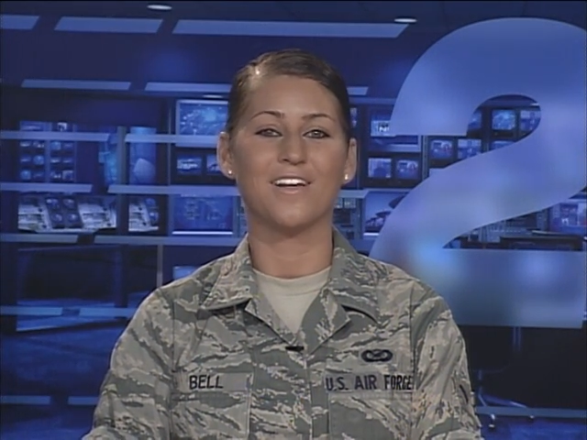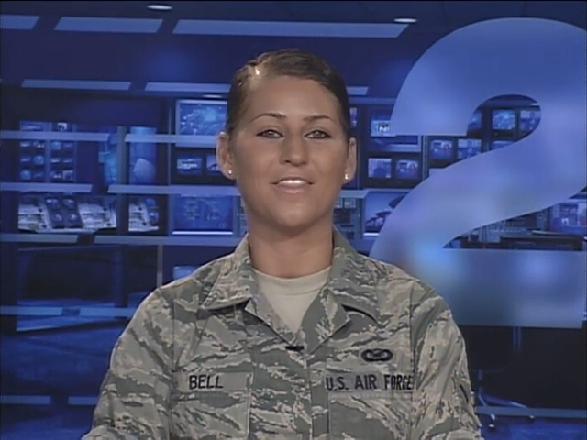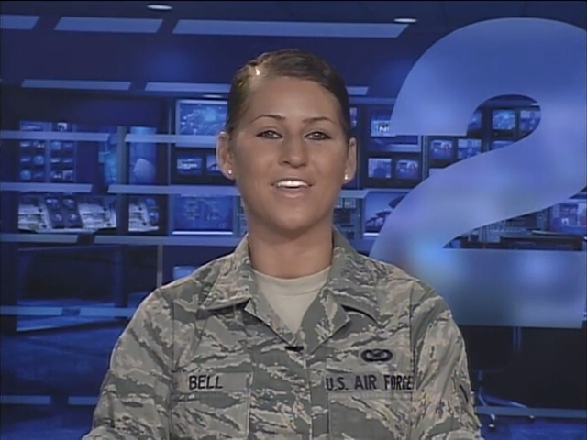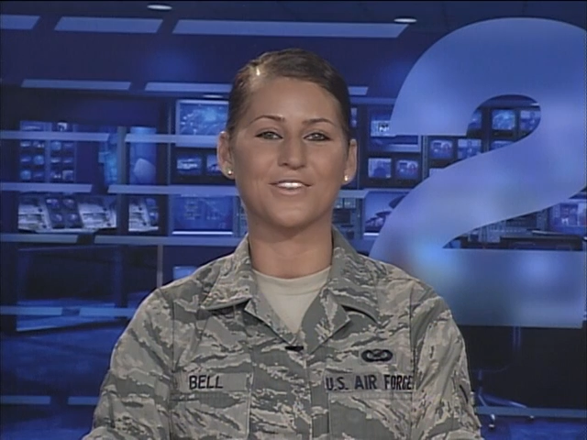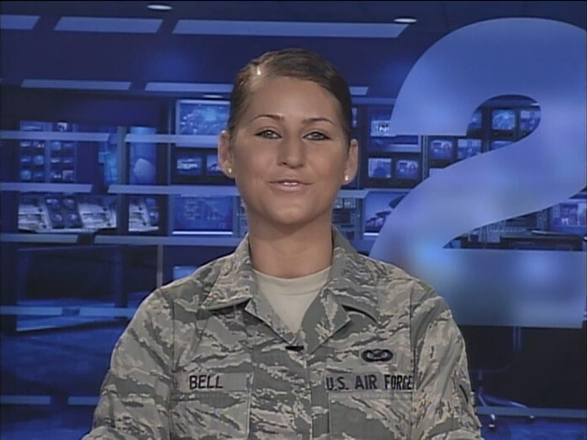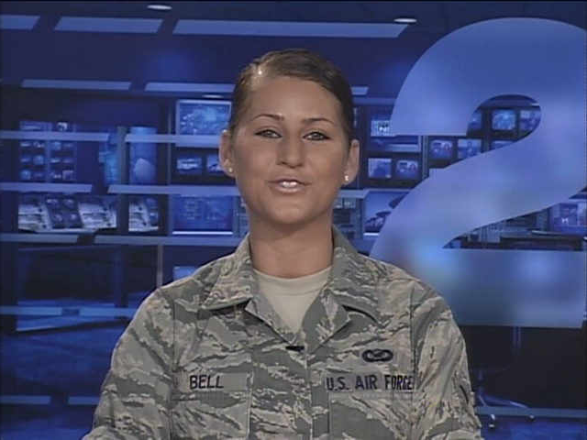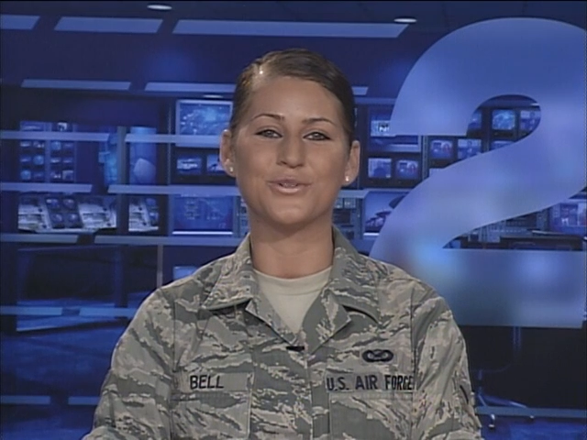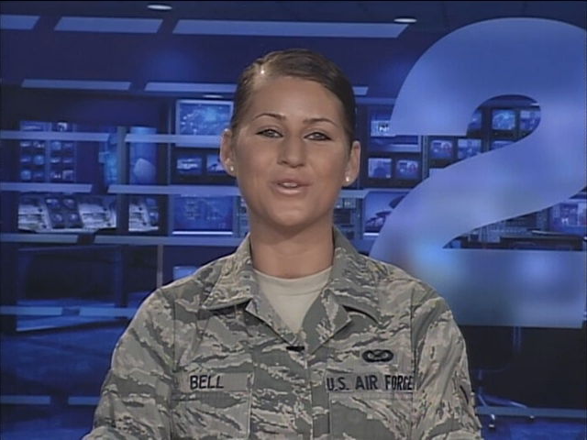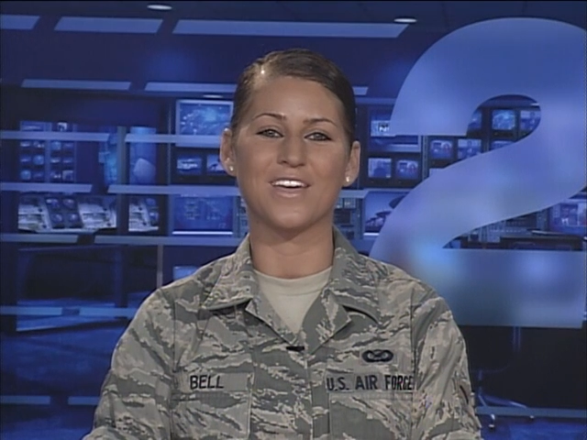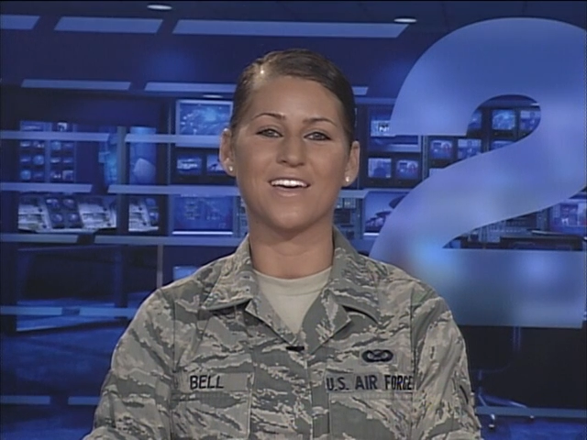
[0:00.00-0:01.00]
Thanks for
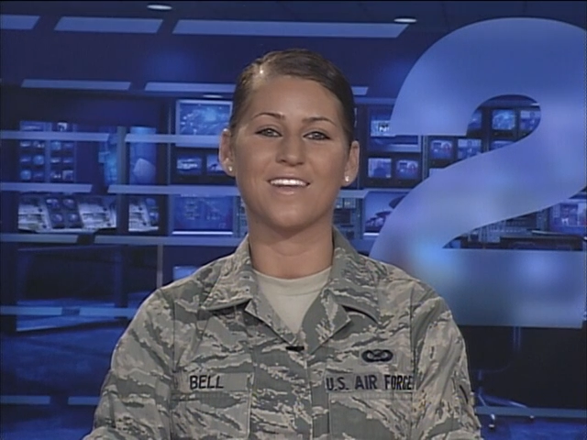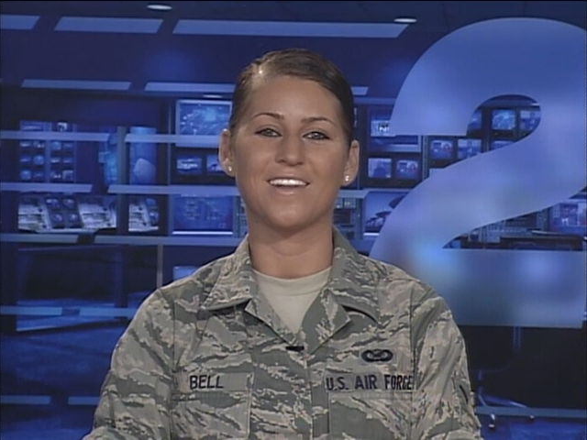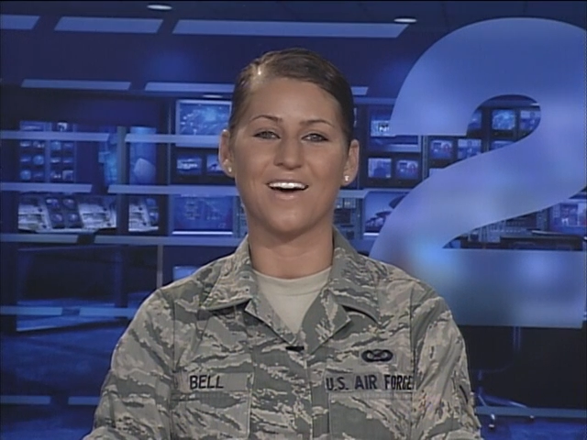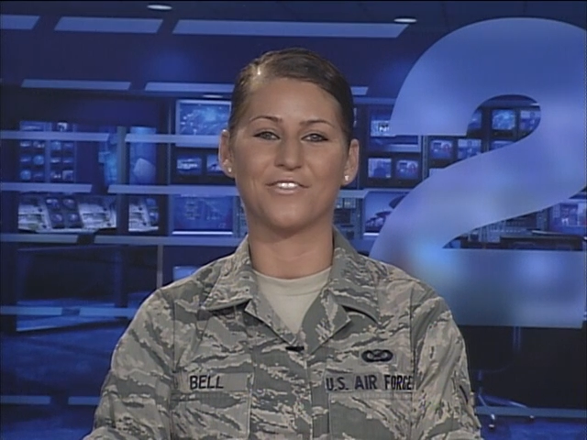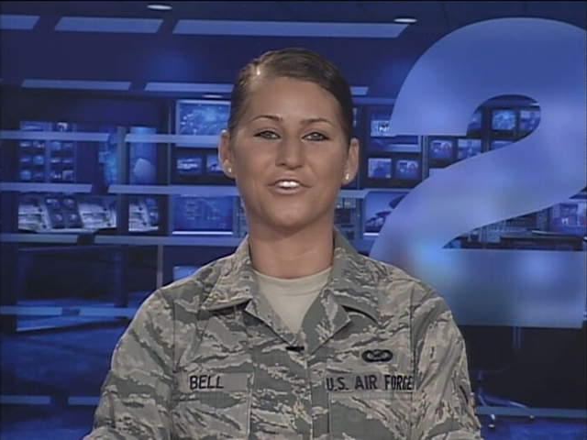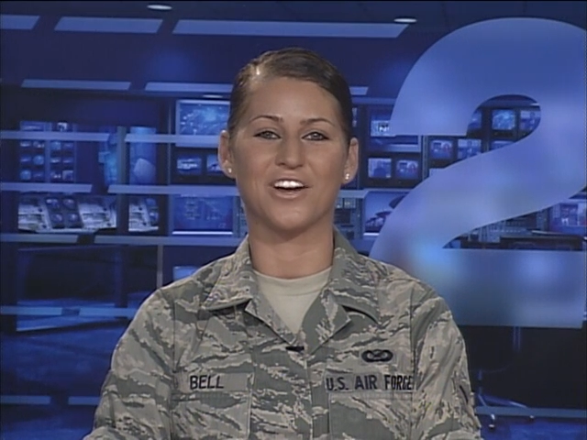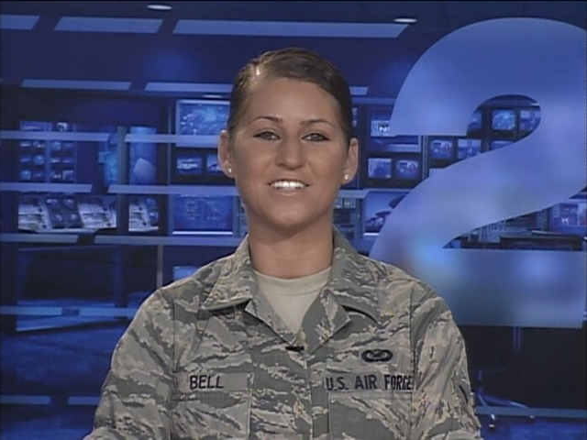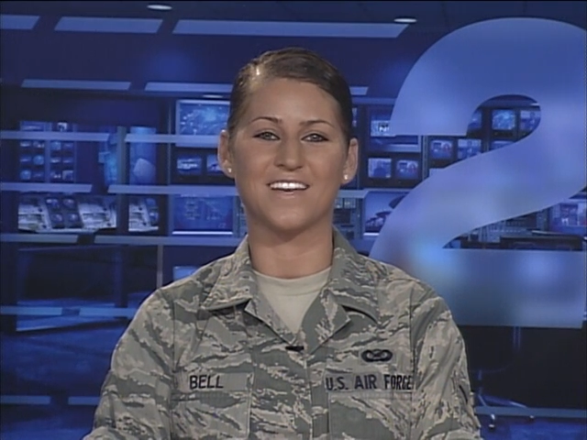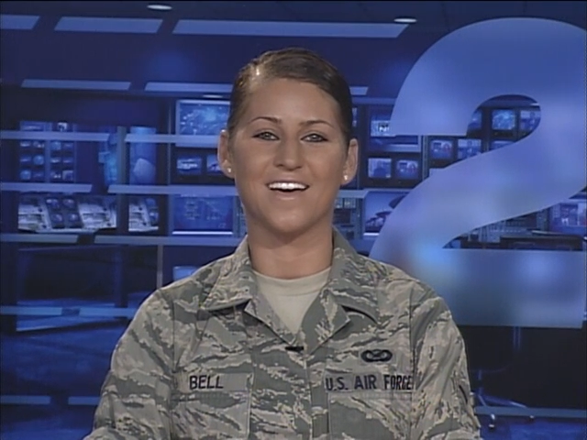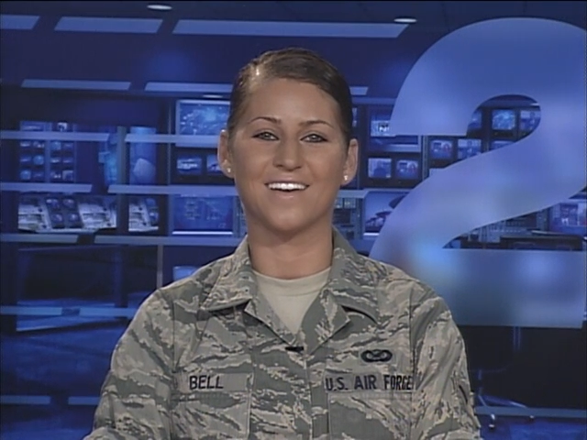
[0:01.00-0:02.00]
tuning in and have a great
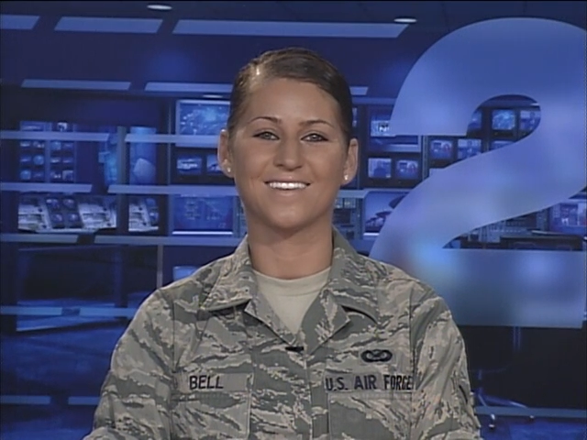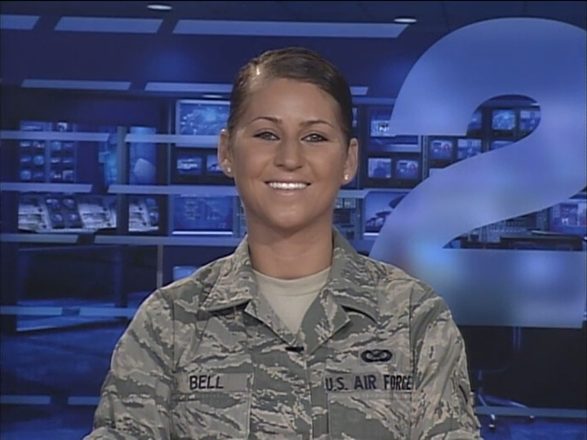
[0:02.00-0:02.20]
day.